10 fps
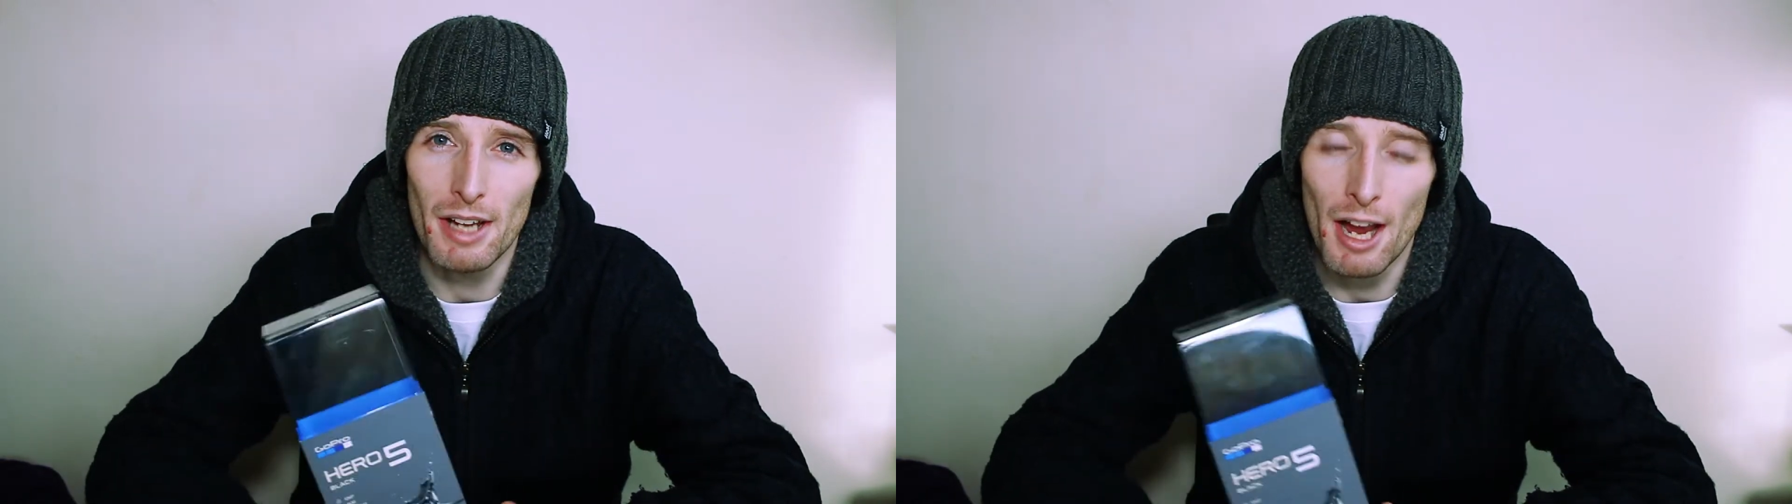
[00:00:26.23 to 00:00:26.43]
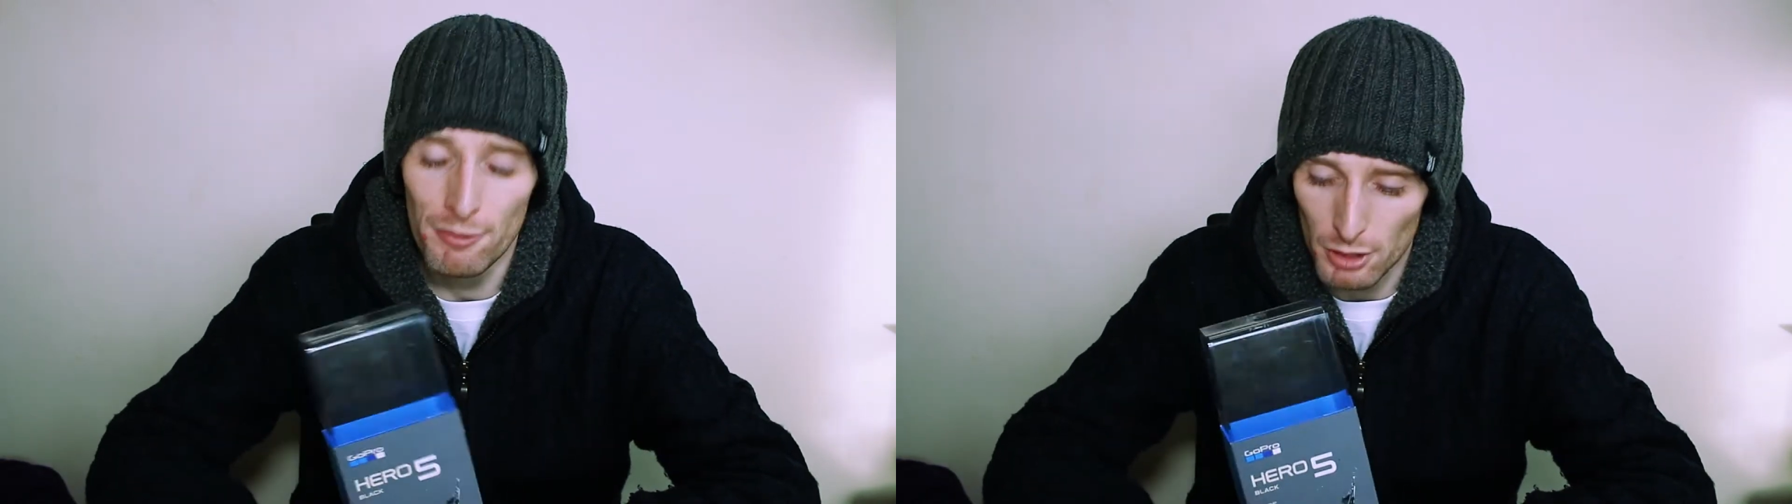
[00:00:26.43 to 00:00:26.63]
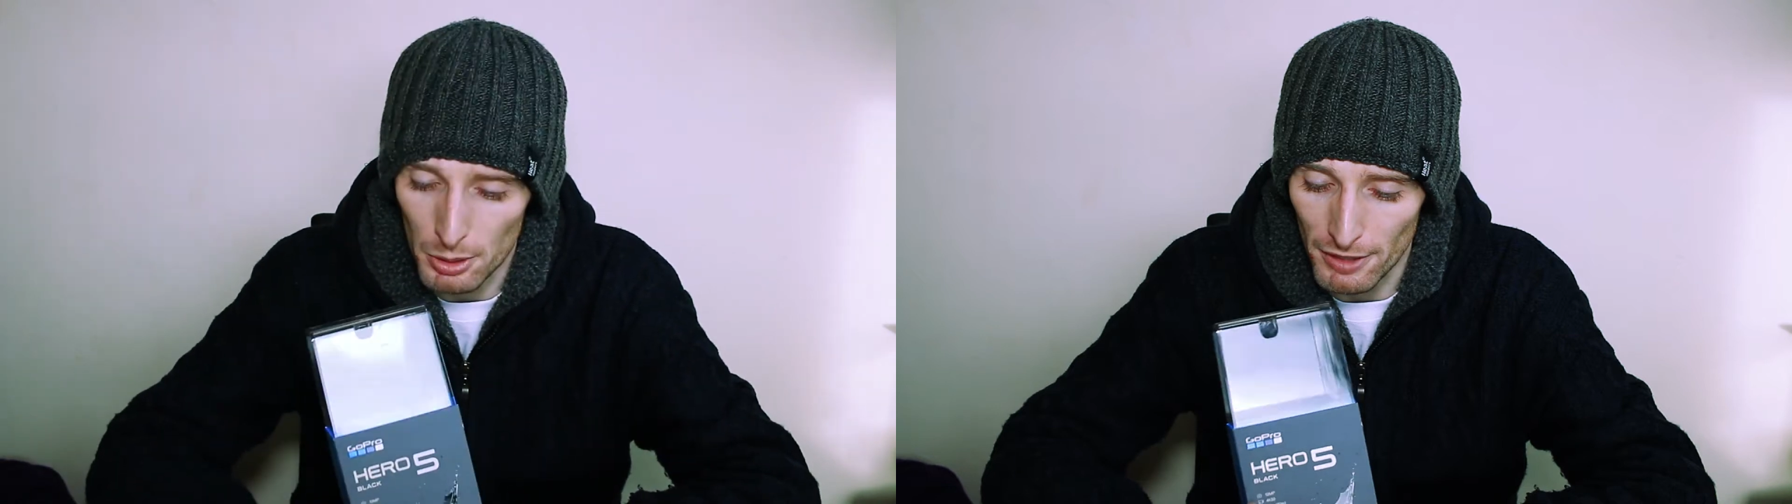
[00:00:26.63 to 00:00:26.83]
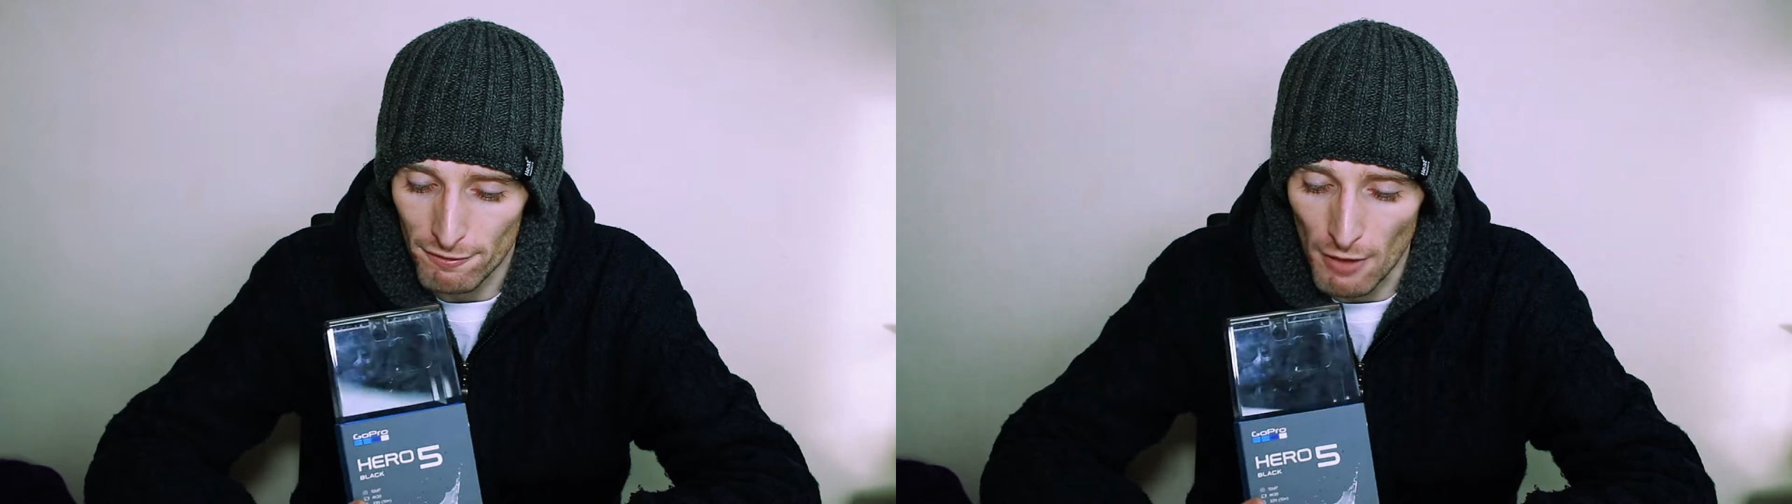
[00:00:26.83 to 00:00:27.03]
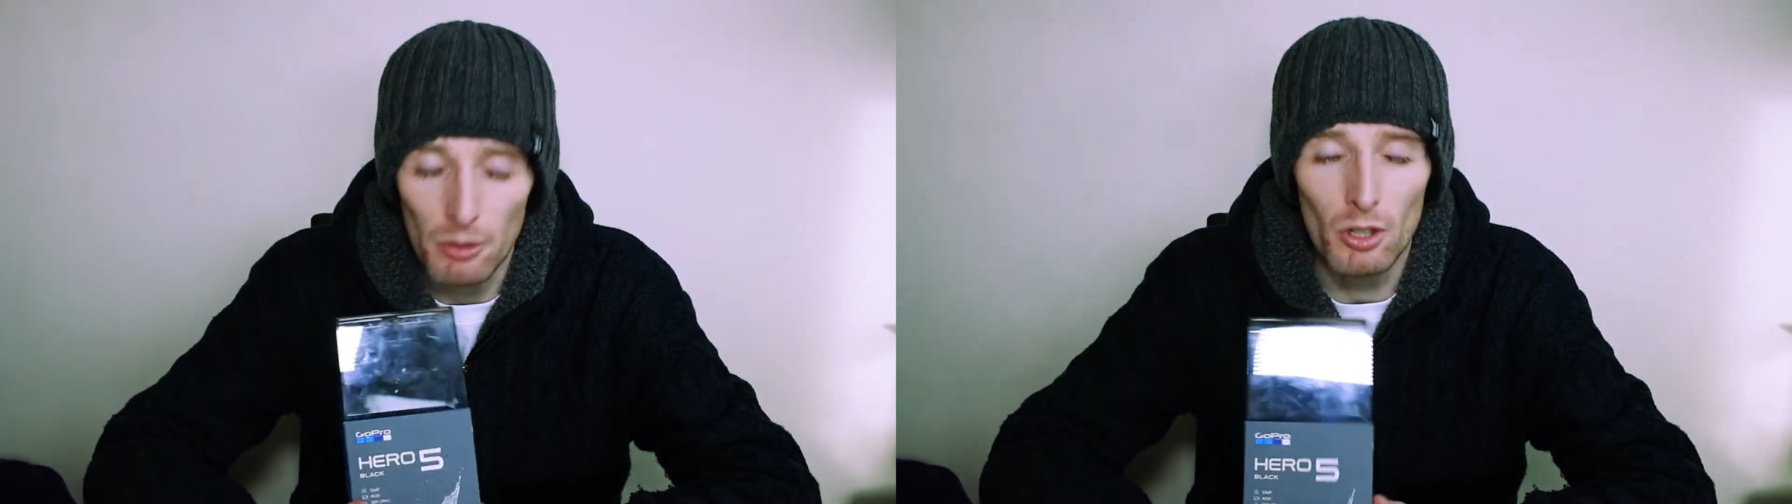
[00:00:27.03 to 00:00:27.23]
after a quick
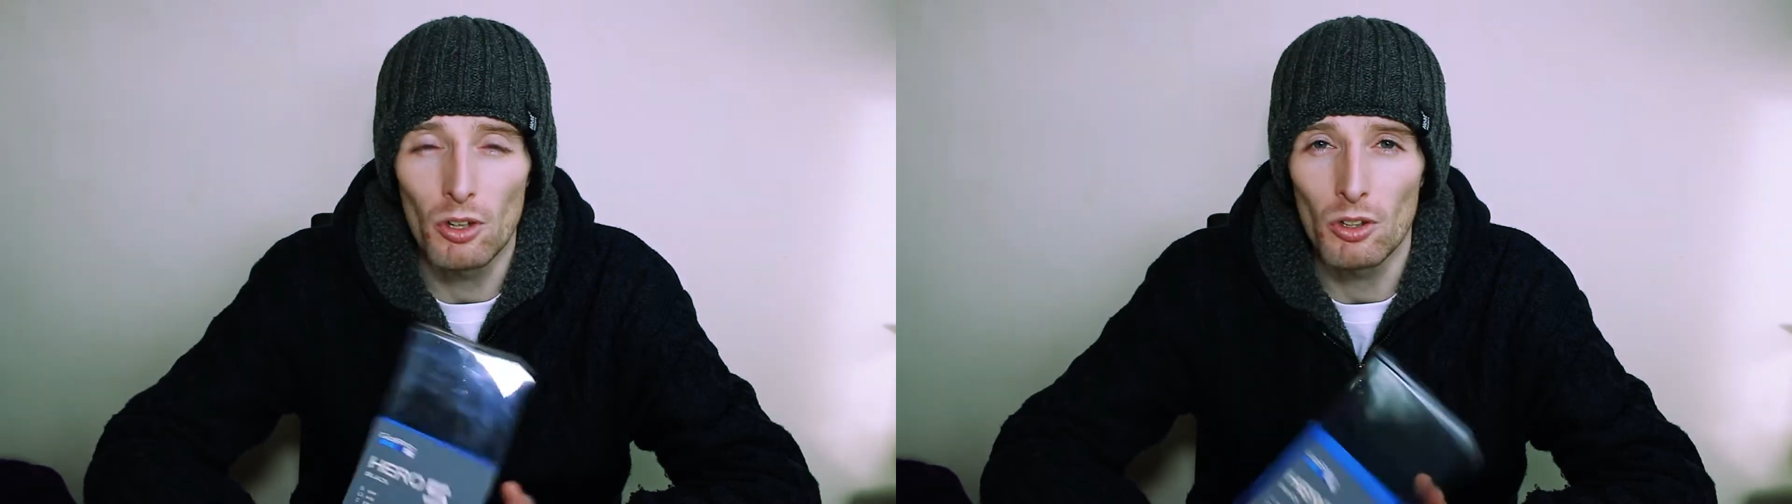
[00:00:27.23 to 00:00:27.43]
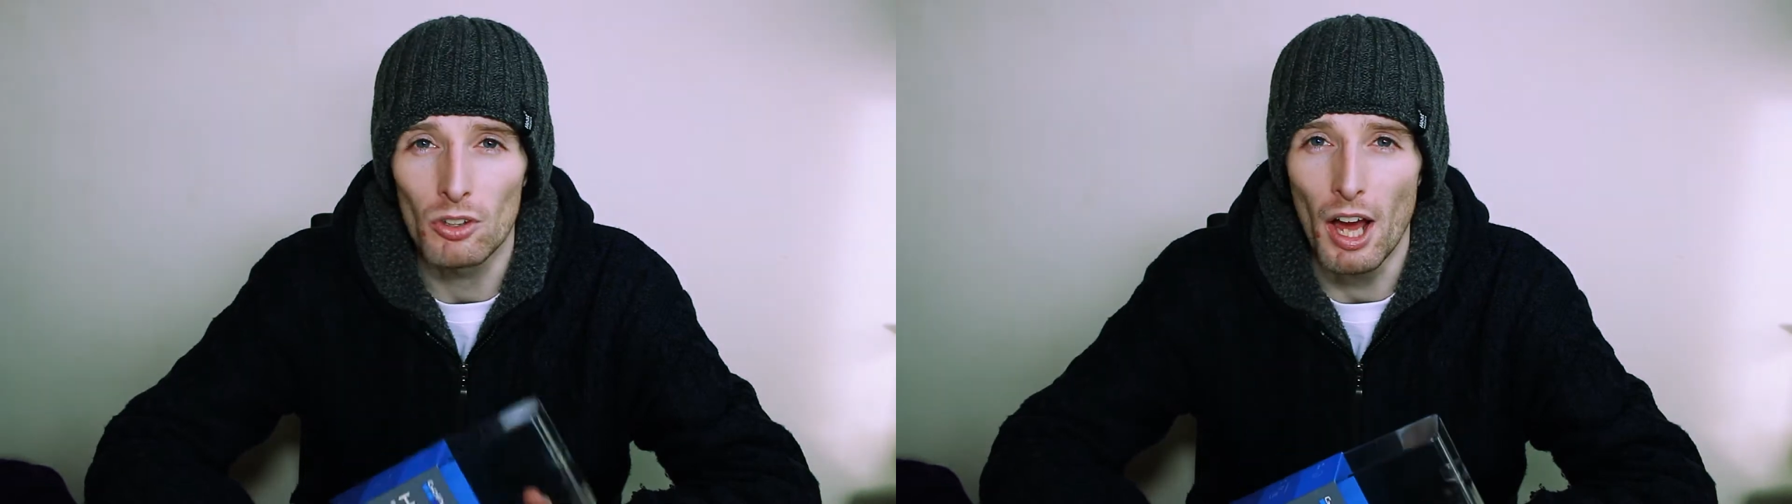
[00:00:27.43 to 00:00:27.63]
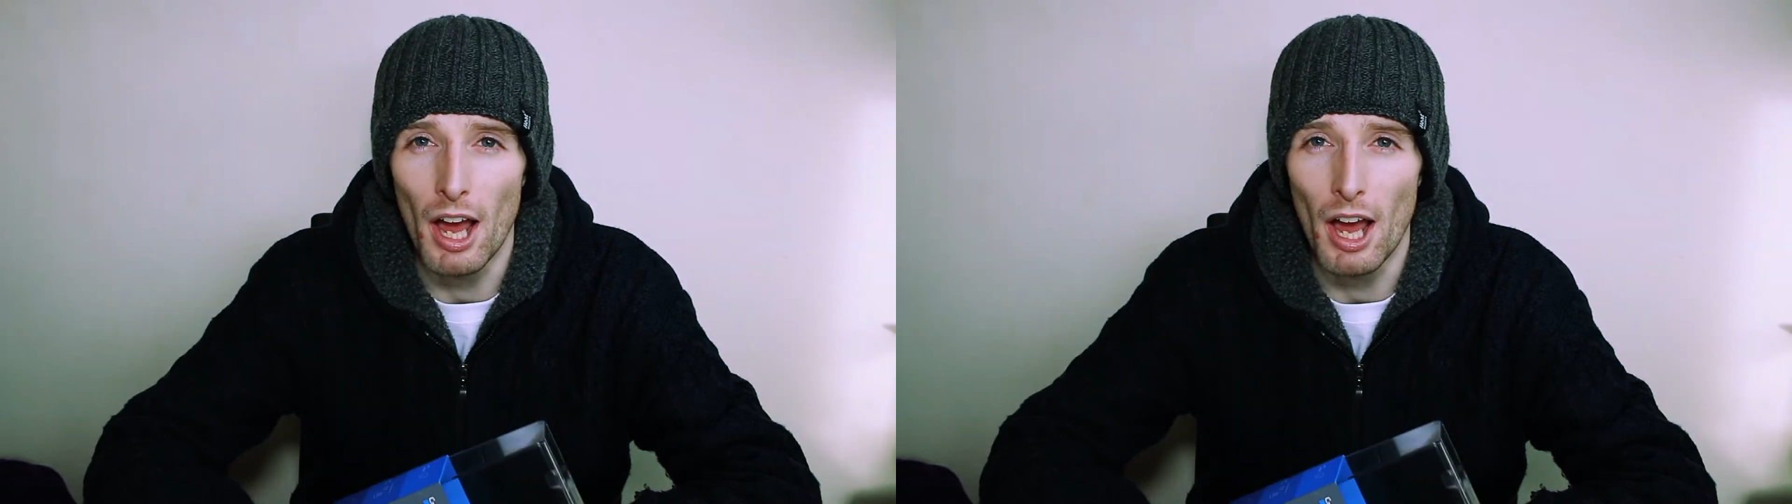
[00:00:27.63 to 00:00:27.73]
phone call,